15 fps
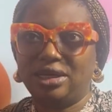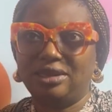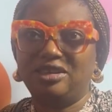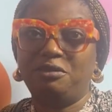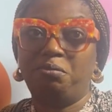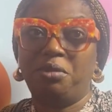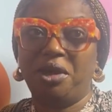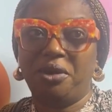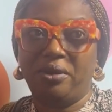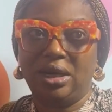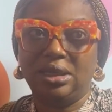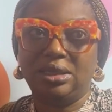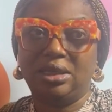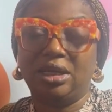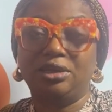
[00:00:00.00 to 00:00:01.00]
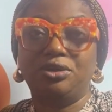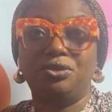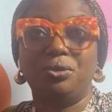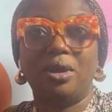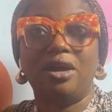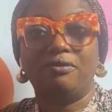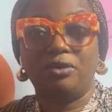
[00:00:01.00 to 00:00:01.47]
as a parent that
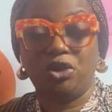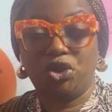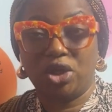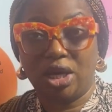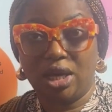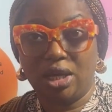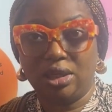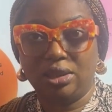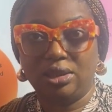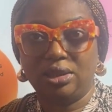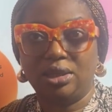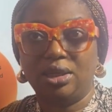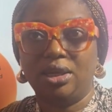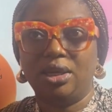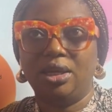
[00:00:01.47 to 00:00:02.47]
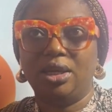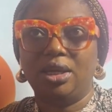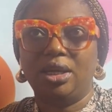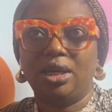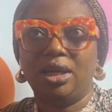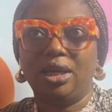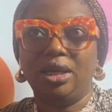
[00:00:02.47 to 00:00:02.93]
you have a child
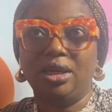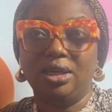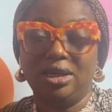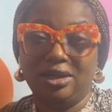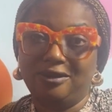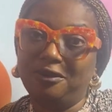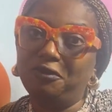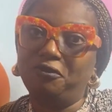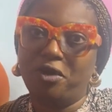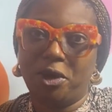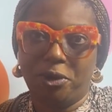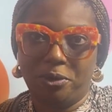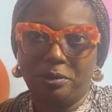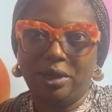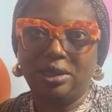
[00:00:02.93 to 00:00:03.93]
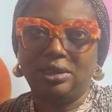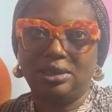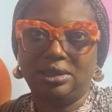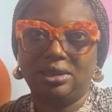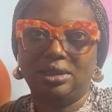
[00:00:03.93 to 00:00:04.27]
in this environment.